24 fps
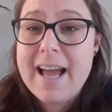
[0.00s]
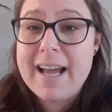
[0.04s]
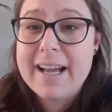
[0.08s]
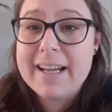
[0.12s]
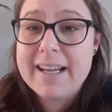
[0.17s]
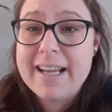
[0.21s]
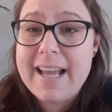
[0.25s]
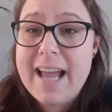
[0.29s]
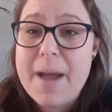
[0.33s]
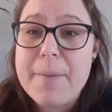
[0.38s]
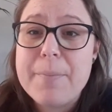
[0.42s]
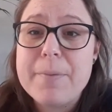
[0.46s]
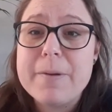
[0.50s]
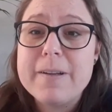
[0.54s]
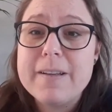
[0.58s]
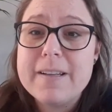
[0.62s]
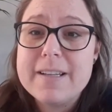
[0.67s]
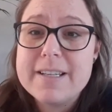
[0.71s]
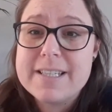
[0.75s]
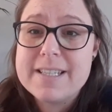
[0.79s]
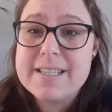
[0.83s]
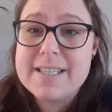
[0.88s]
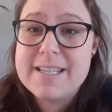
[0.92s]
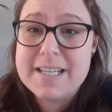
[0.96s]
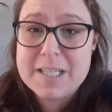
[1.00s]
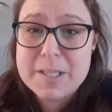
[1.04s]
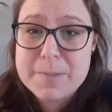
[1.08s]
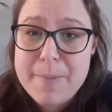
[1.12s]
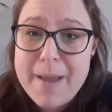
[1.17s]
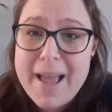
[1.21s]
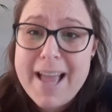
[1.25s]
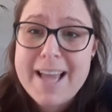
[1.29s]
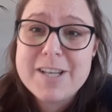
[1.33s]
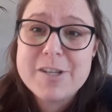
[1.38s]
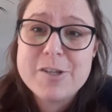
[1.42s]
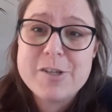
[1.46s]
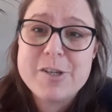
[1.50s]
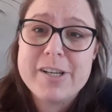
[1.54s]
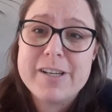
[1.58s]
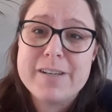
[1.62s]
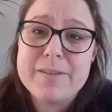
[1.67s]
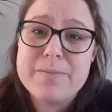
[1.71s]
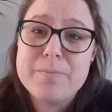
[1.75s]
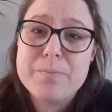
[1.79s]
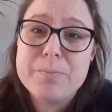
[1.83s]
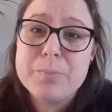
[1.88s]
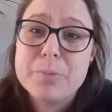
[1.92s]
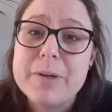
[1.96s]
capitalist
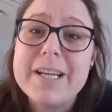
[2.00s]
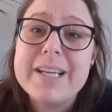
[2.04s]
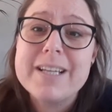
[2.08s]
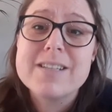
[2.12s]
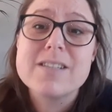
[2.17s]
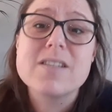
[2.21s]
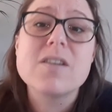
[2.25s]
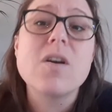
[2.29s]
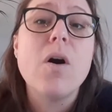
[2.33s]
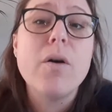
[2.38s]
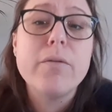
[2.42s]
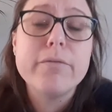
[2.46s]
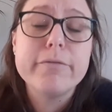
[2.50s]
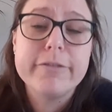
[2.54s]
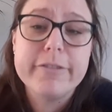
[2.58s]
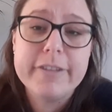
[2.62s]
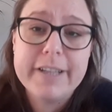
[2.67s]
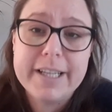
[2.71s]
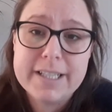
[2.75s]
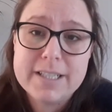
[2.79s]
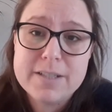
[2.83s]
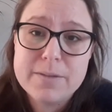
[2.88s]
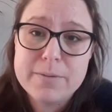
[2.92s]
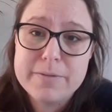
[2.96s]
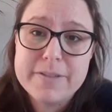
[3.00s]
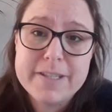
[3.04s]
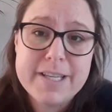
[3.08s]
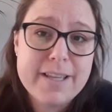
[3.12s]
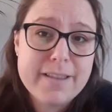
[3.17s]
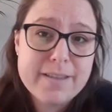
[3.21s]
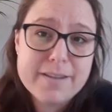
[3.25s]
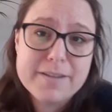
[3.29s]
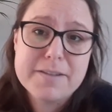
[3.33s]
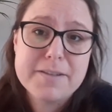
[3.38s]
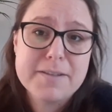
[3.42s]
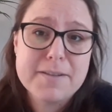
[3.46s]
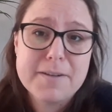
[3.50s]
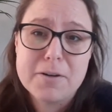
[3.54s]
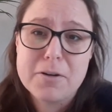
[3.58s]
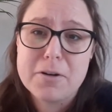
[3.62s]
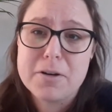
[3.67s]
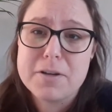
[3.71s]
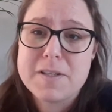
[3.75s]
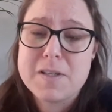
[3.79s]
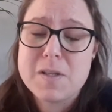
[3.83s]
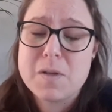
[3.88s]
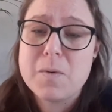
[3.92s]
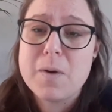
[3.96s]
expansion brings conflict. We've seen this
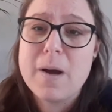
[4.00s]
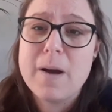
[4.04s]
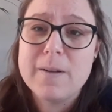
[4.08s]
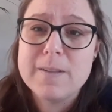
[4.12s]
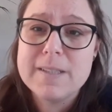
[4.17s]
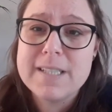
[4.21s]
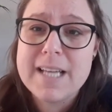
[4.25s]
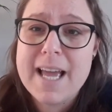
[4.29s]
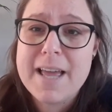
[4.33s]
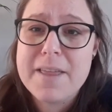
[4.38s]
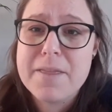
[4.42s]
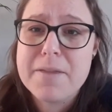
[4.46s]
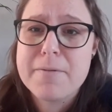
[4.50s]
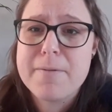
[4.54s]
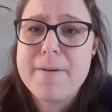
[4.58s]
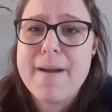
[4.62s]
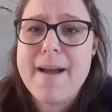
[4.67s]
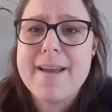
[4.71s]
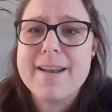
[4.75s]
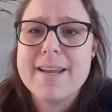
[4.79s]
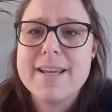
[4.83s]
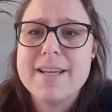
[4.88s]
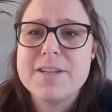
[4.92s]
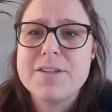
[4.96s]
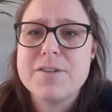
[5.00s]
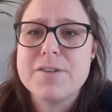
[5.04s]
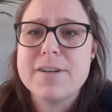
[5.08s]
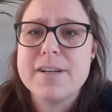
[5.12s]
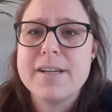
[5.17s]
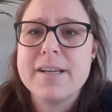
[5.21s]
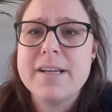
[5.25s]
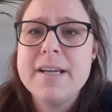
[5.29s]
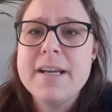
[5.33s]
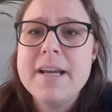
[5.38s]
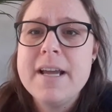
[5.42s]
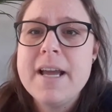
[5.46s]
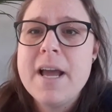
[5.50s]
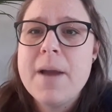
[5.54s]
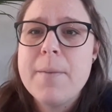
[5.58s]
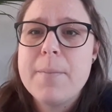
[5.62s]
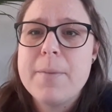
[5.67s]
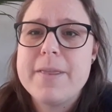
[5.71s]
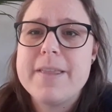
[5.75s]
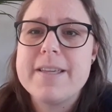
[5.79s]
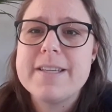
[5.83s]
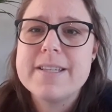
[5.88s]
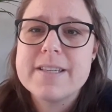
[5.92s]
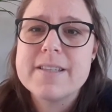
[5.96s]
across the world and throughout history.
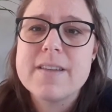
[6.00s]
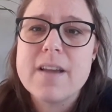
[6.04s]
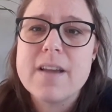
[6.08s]
But this is